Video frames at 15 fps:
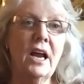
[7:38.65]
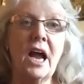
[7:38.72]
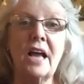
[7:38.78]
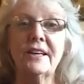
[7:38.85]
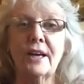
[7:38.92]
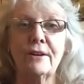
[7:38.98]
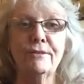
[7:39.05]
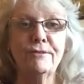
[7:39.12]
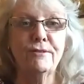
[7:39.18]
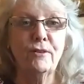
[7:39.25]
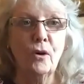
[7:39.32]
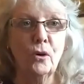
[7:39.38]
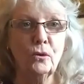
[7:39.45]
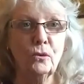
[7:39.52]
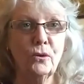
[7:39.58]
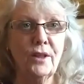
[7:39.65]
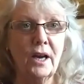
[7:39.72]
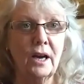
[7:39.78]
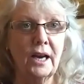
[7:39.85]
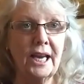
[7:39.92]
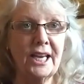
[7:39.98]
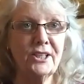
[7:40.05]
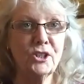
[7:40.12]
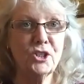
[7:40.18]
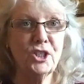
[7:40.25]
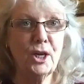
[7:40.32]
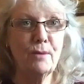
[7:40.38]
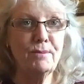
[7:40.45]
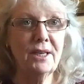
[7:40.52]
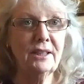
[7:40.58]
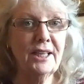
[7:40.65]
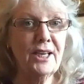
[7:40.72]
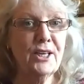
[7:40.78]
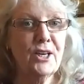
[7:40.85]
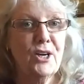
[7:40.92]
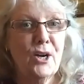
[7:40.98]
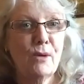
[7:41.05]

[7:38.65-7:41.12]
and I follow that energy a bit like